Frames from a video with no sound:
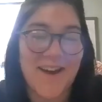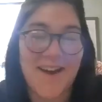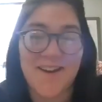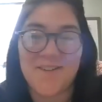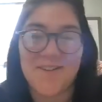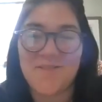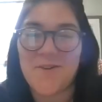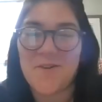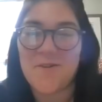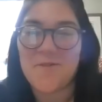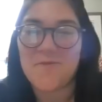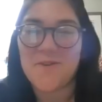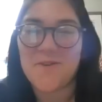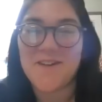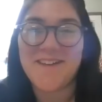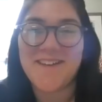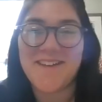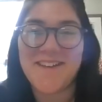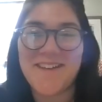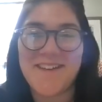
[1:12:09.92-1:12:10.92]
I don't know if we're
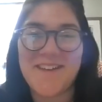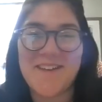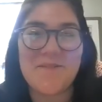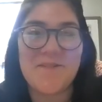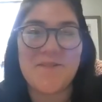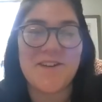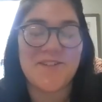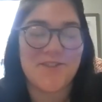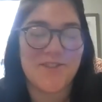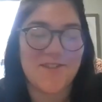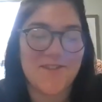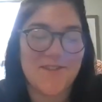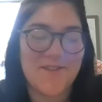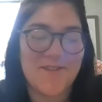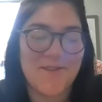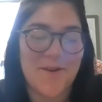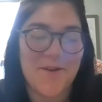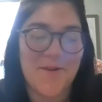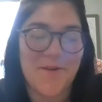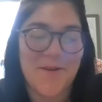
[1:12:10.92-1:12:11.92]
going to get any questions,
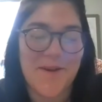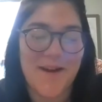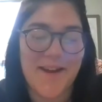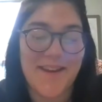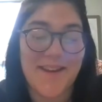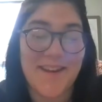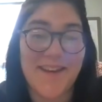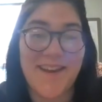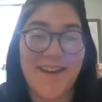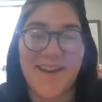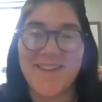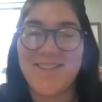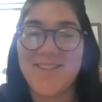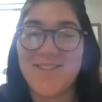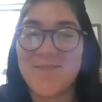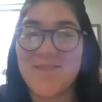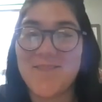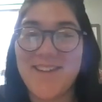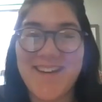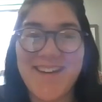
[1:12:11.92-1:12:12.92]
so I guess
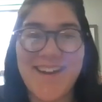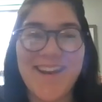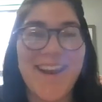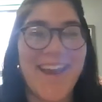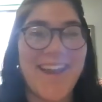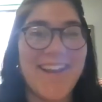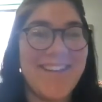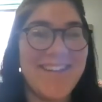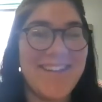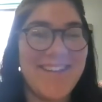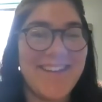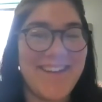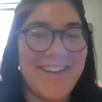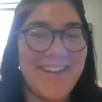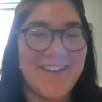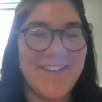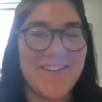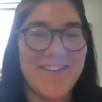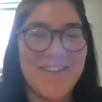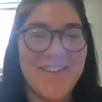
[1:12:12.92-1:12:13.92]
we can end it
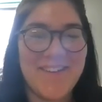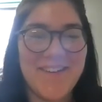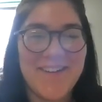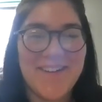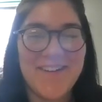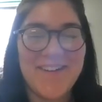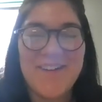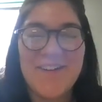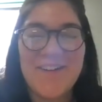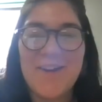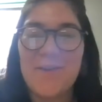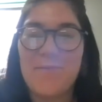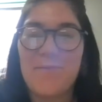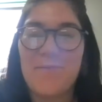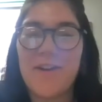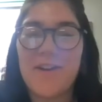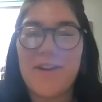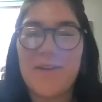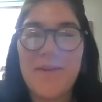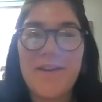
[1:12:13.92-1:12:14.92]
here. We're
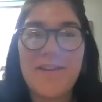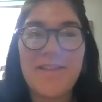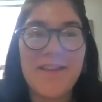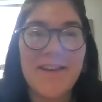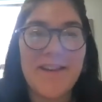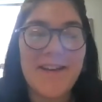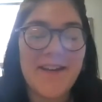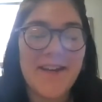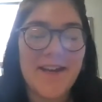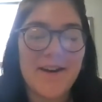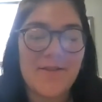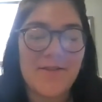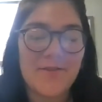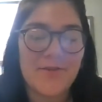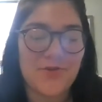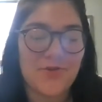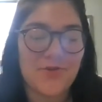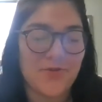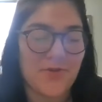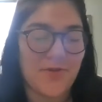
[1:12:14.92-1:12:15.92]
going to be sending out a
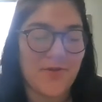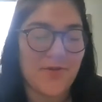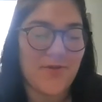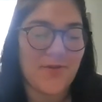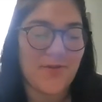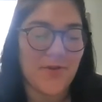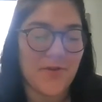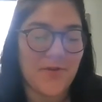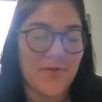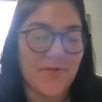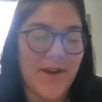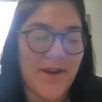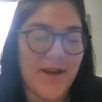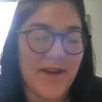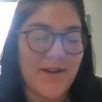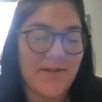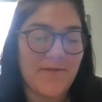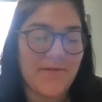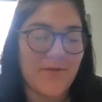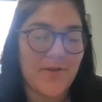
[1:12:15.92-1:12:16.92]
short
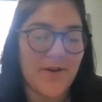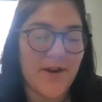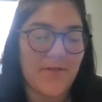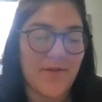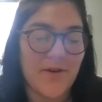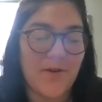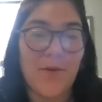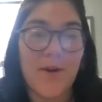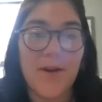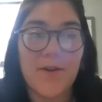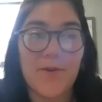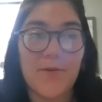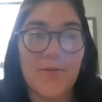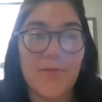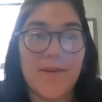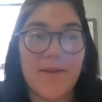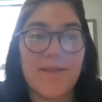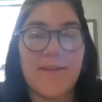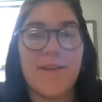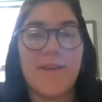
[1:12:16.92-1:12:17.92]
survey for everyone who
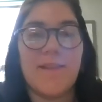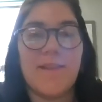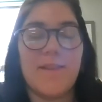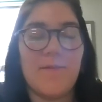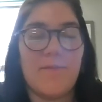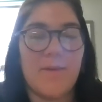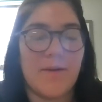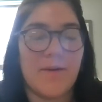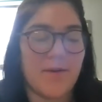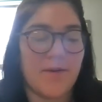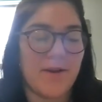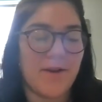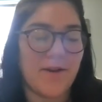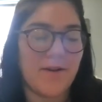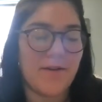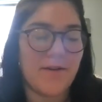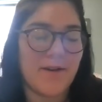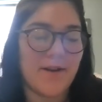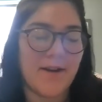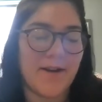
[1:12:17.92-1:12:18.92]
is in the
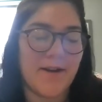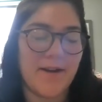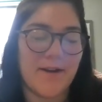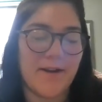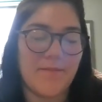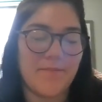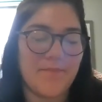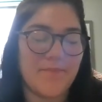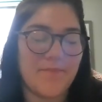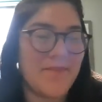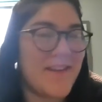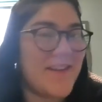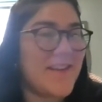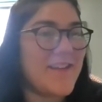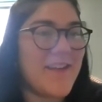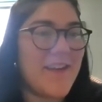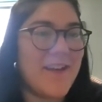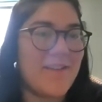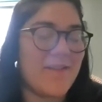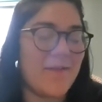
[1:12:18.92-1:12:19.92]
webinar. It
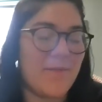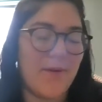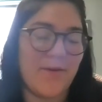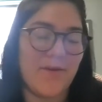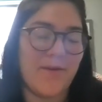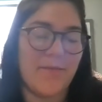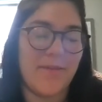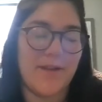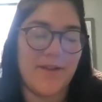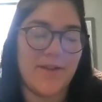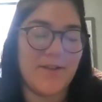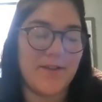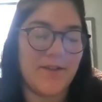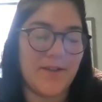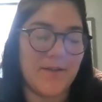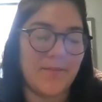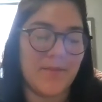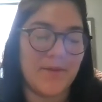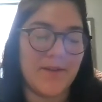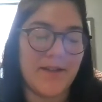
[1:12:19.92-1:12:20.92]
takes about a minute to
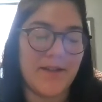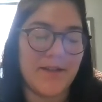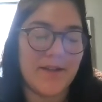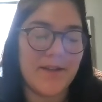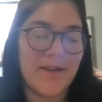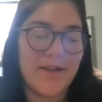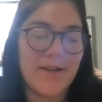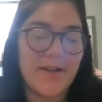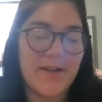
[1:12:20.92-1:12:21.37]
complete.